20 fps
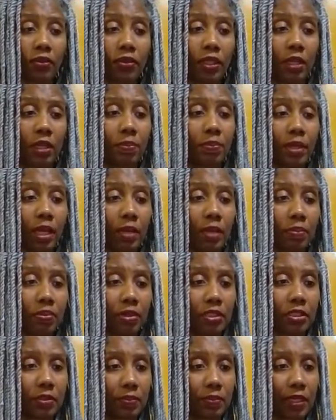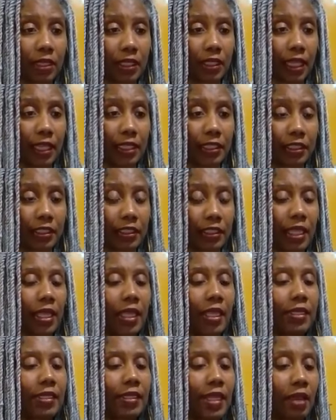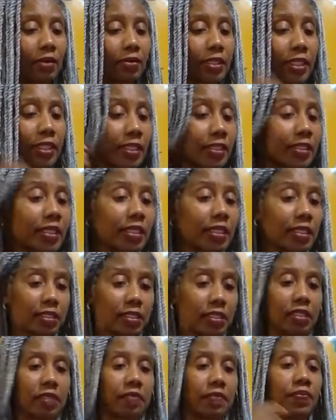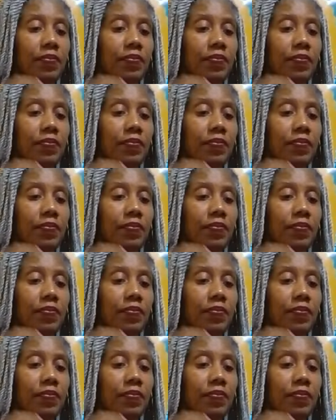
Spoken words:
their blood pressure medication. Now get this,